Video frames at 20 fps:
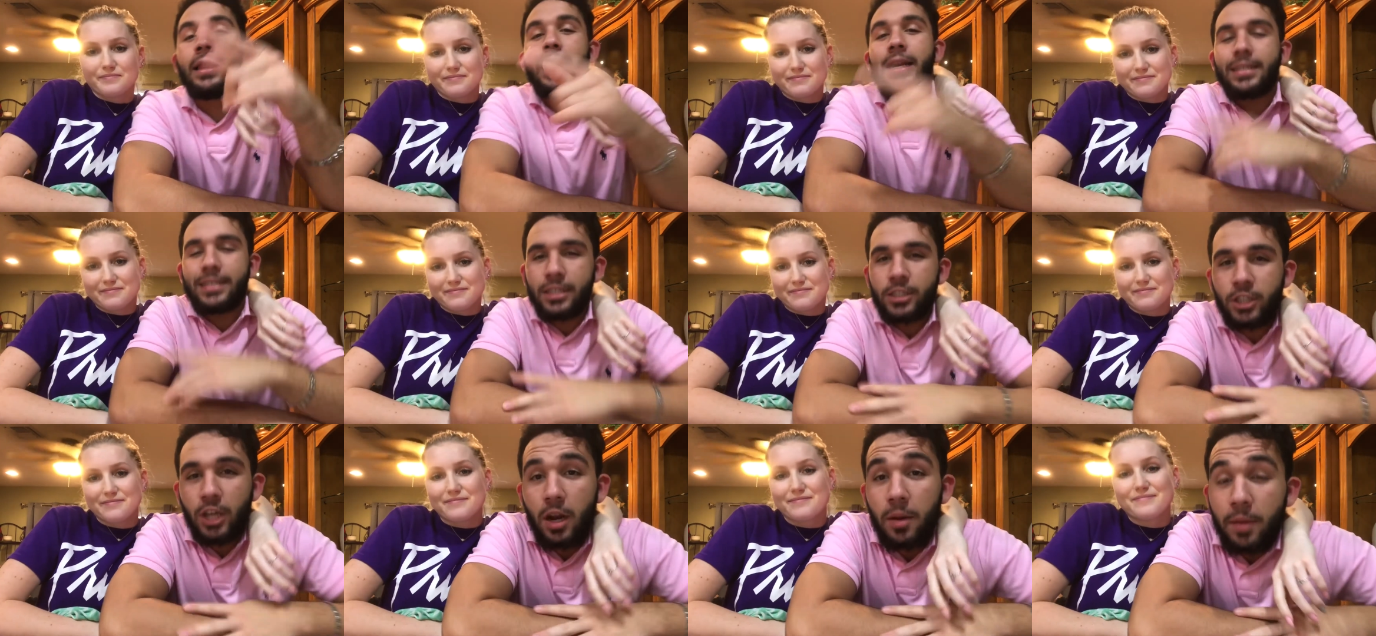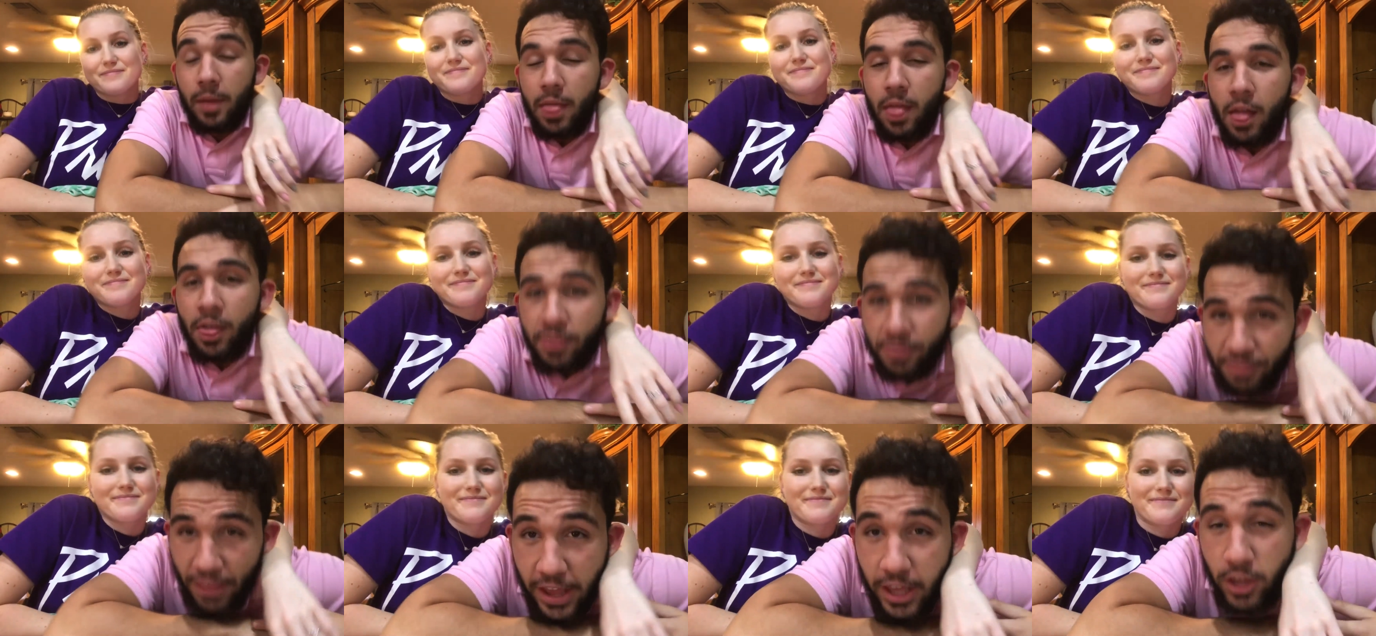Speaker 1: Ladies and gentlemen,
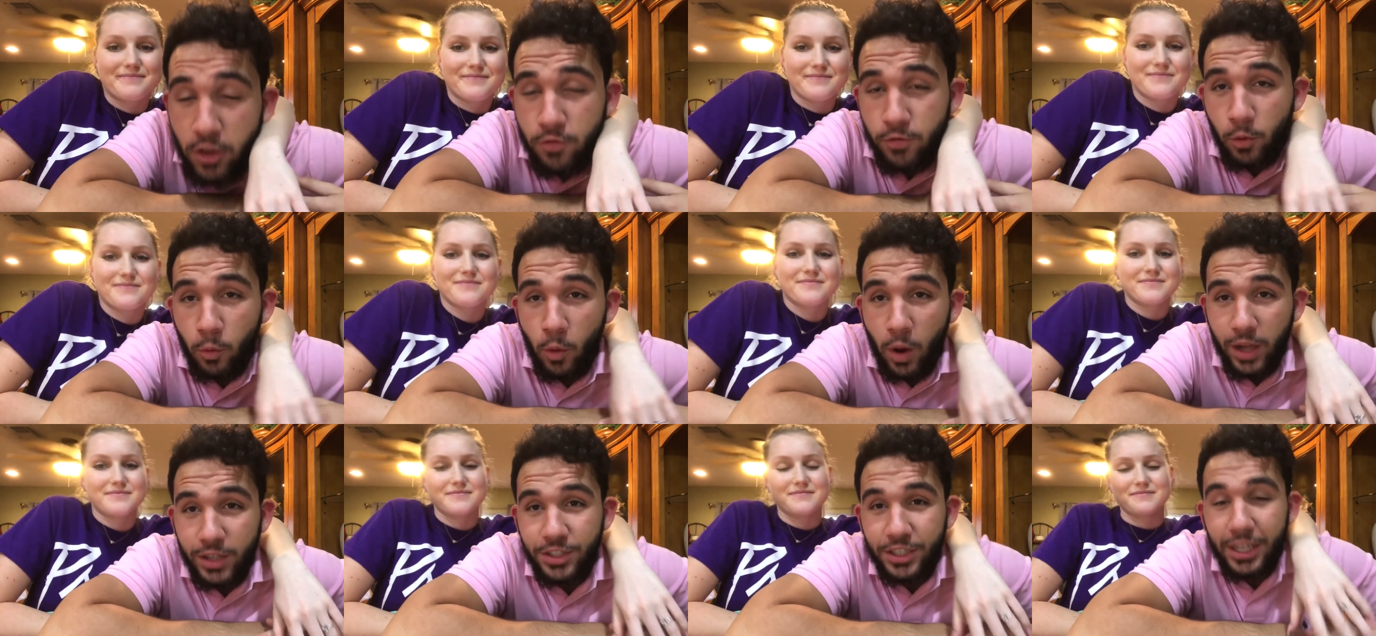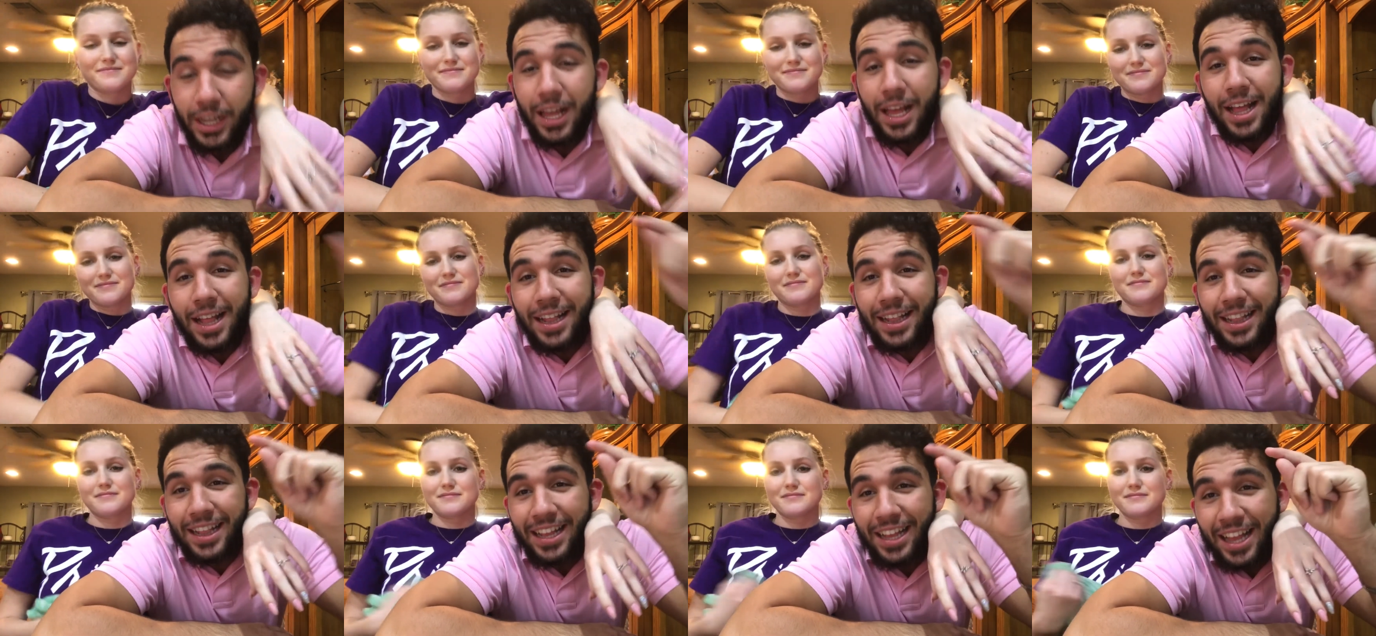thank you for watching.
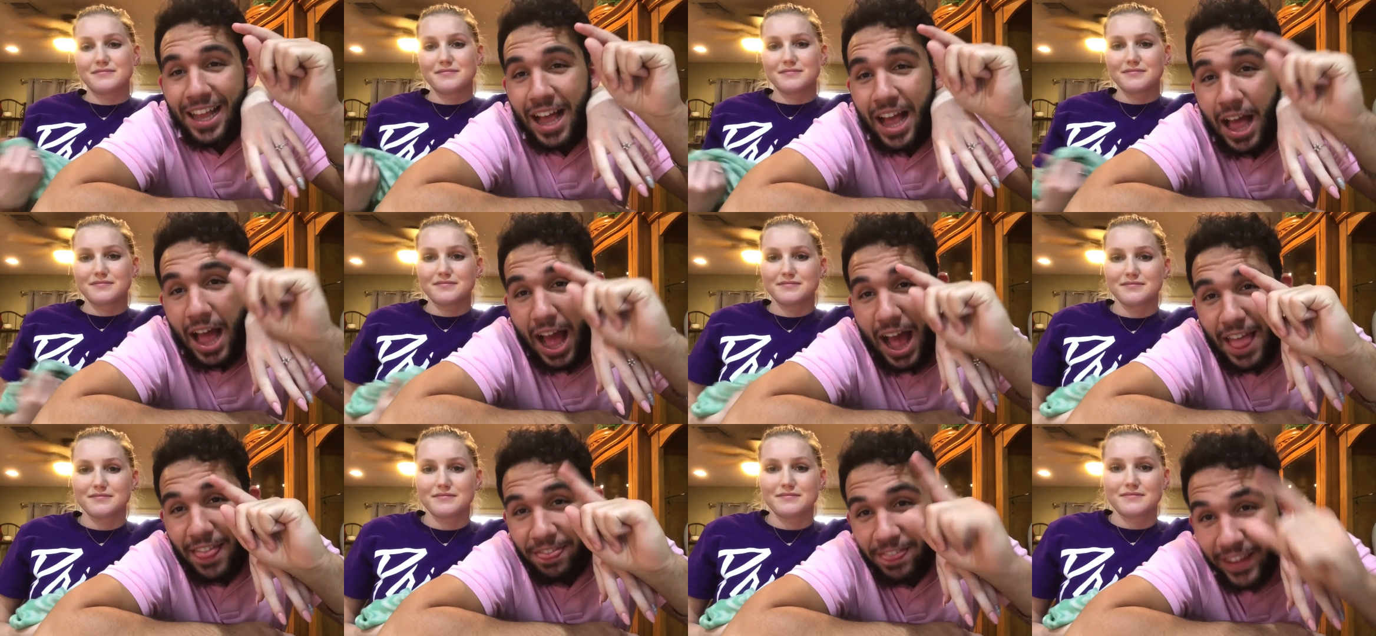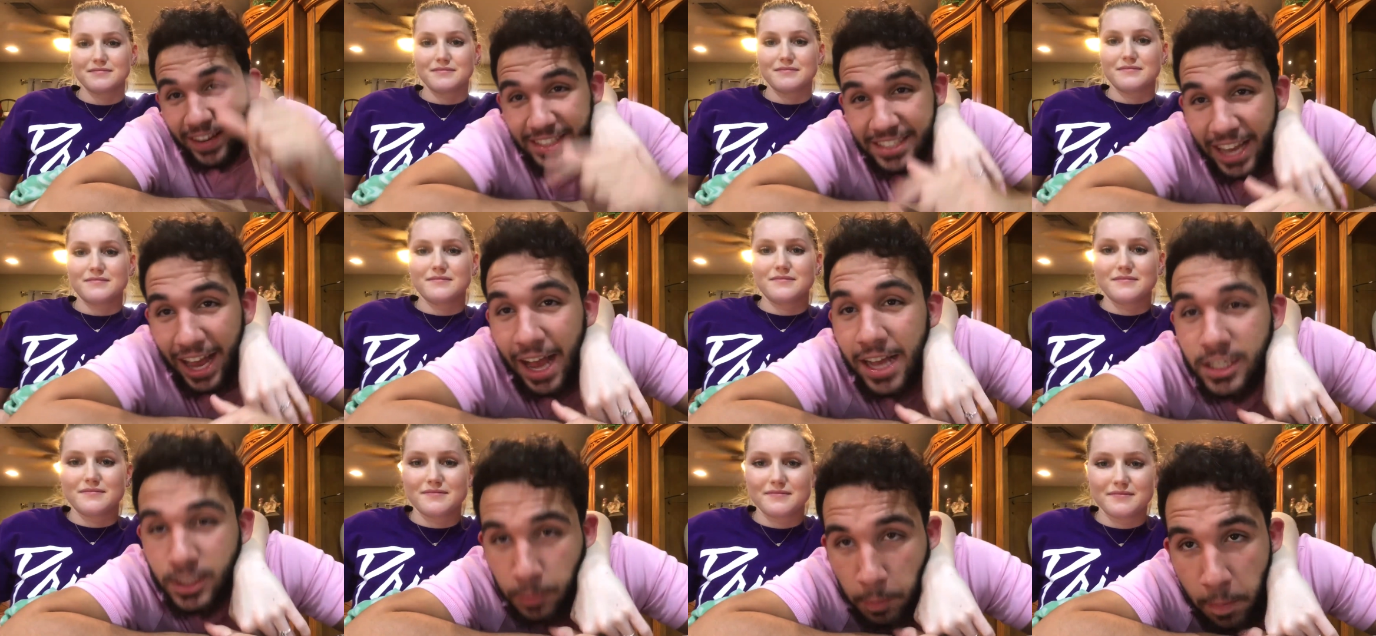This
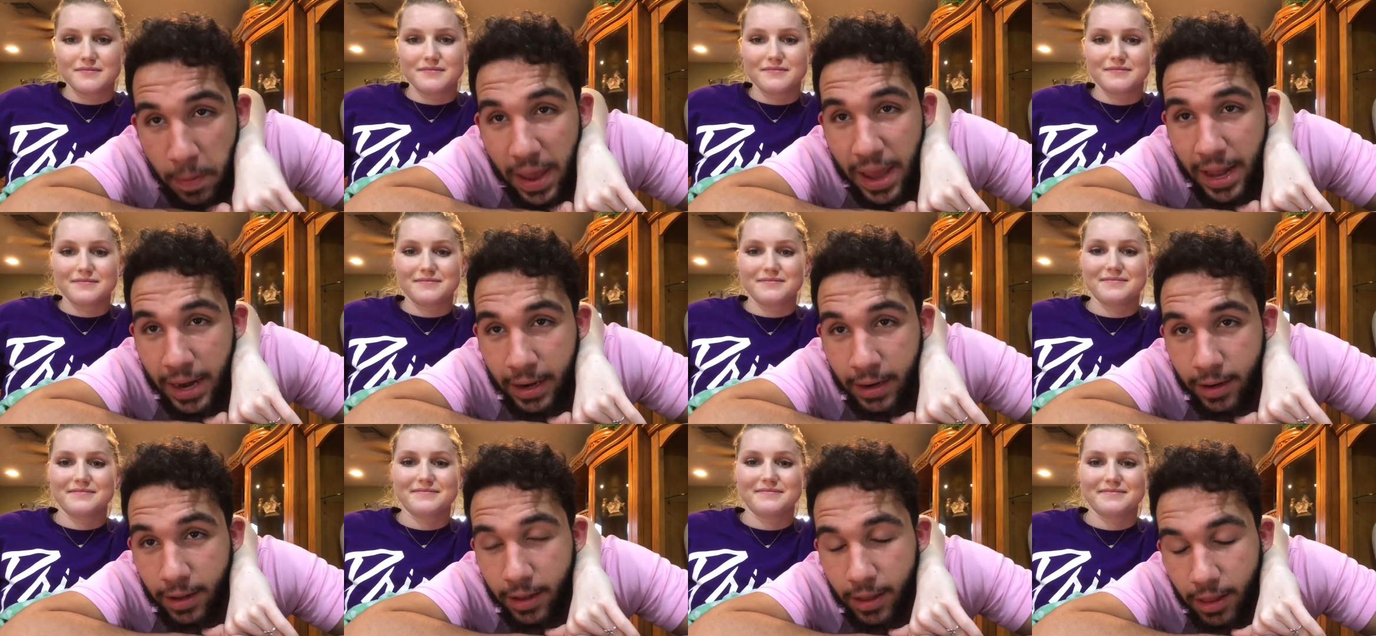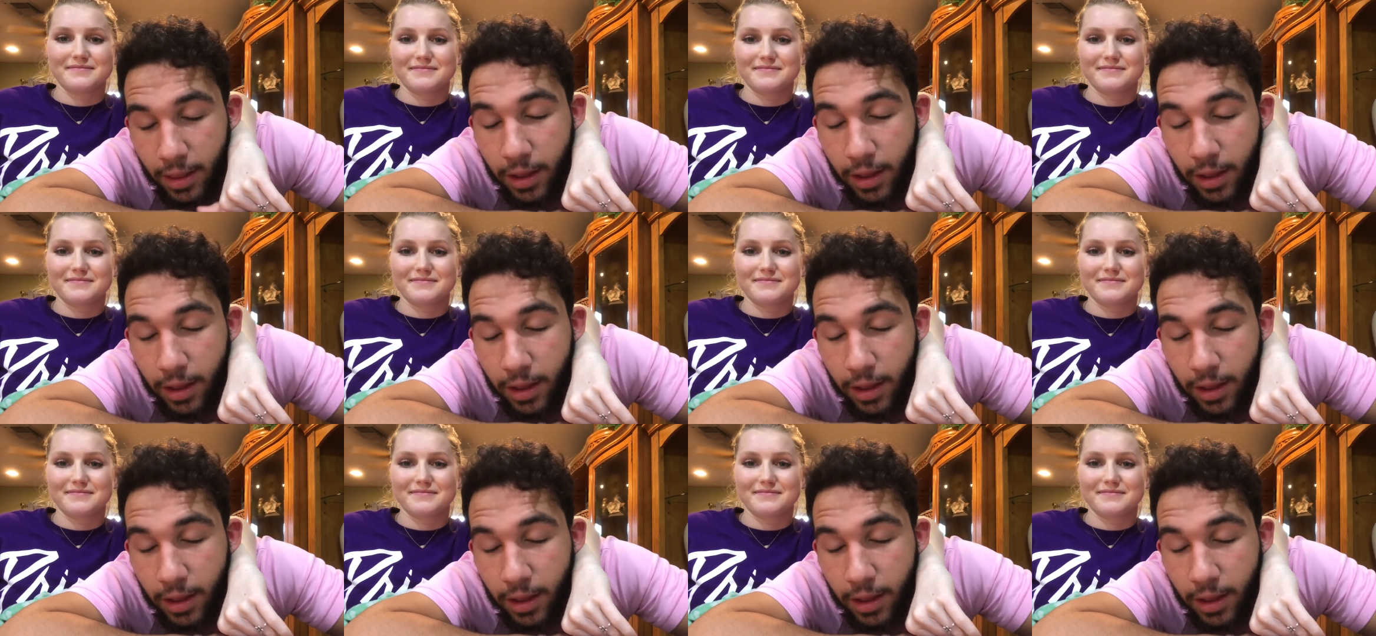has been